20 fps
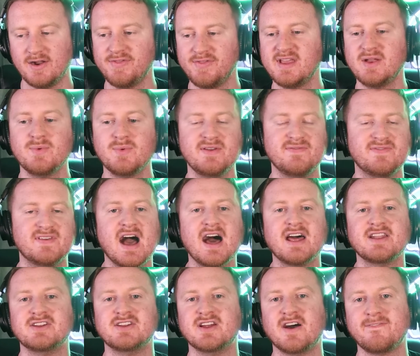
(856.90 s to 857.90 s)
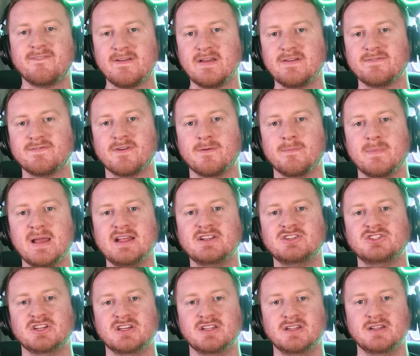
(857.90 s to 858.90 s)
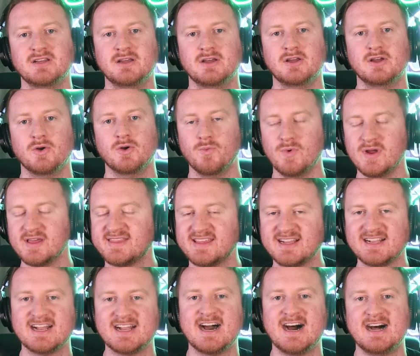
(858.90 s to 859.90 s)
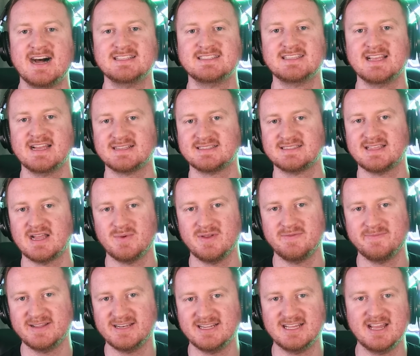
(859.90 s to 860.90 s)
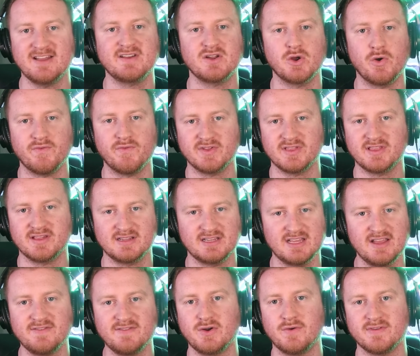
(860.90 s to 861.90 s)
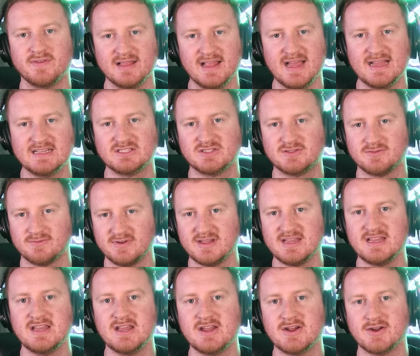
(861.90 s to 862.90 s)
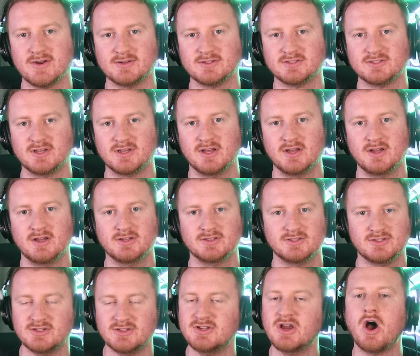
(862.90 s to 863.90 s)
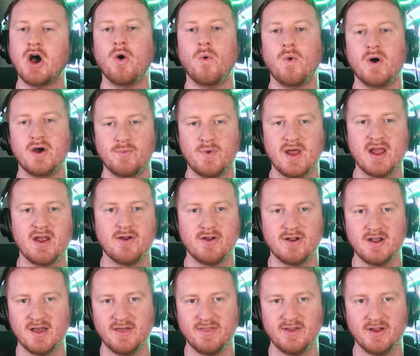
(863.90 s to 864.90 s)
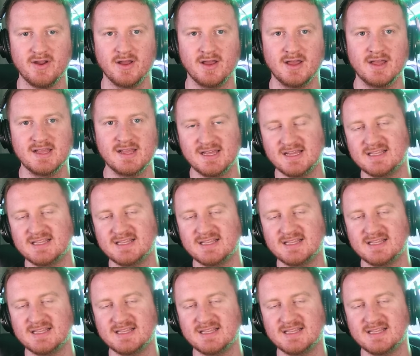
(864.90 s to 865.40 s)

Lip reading: I don't think we've gotten enough information with the context that we've been given over the last 3 years to know one way or another.